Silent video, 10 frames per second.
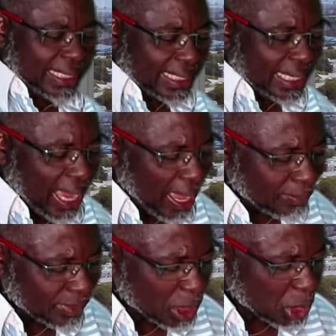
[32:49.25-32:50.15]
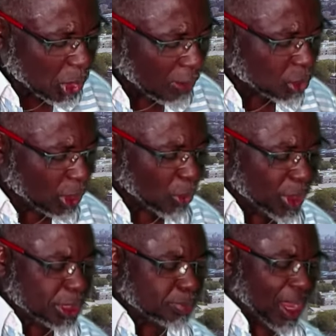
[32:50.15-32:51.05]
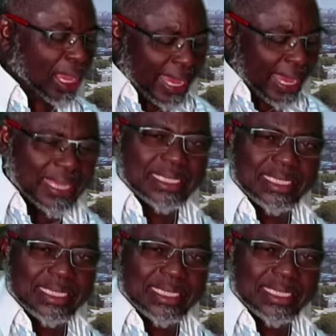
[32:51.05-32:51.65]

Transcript: he calmed the storm to a whisper and